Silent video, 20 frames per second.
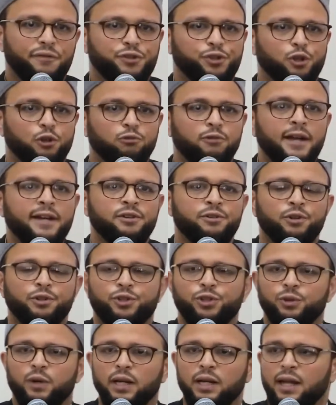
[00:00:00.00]
of
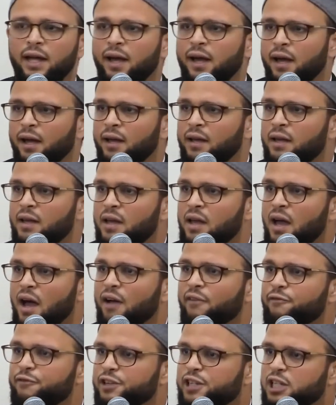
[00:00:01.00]
surrender to Allah,
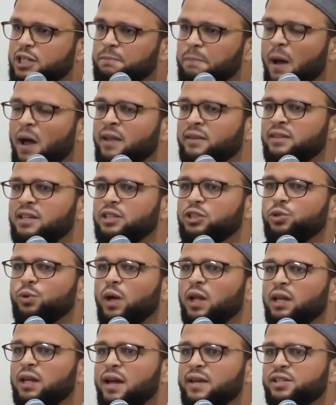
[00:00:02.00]
of responding
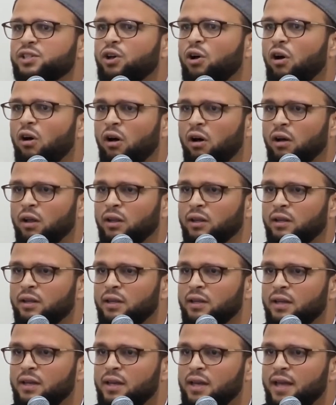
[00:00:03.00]
to Allah's
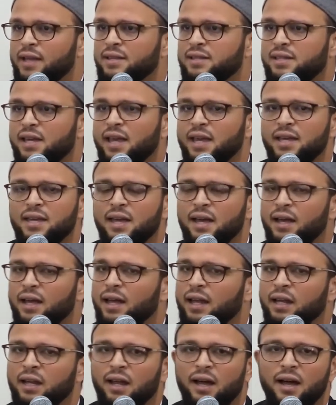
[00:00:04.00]
call and saying,
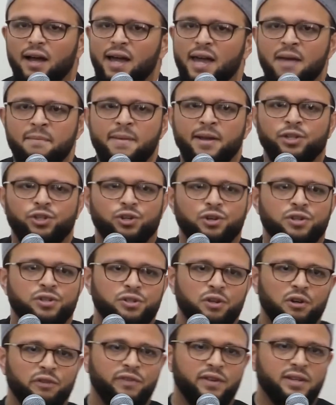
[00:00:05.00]
Ya Allah, I am at your
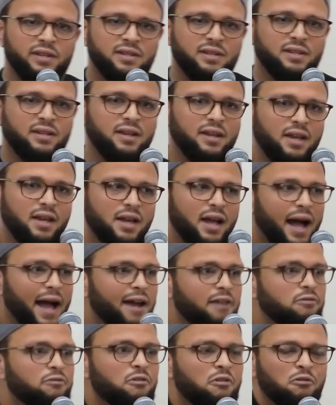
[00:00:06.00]
service.
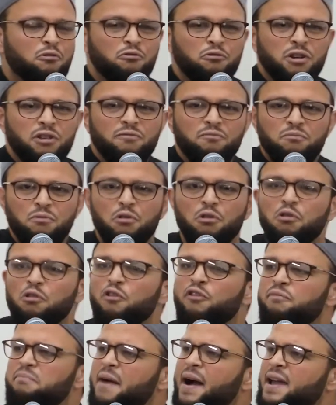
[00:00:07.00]
I
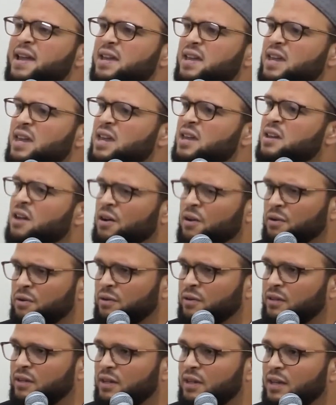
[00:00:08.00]
remove my
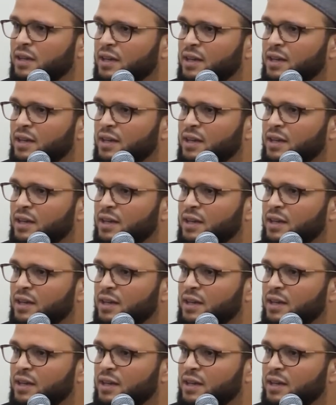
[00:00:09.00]
ego.